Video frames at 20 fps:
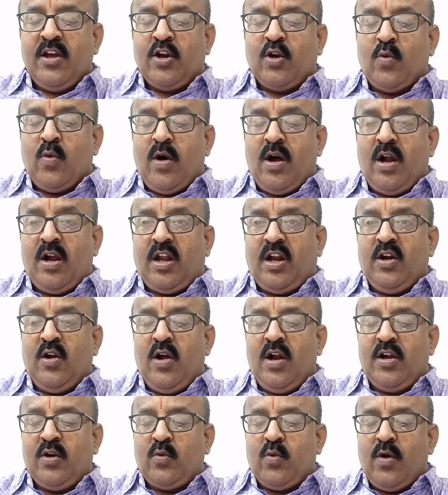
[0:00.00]

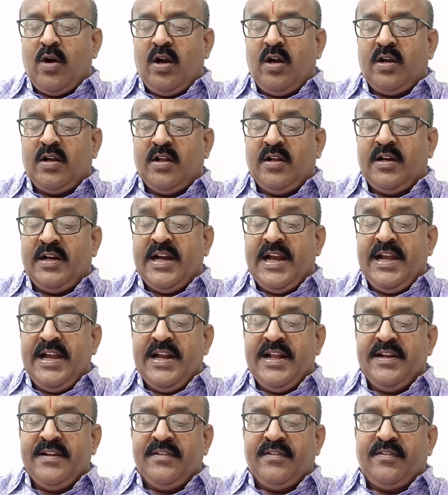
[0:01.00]
quarter-on-quarter
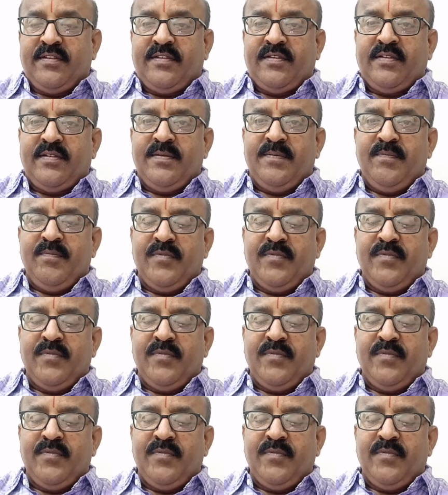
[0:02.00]
guidance.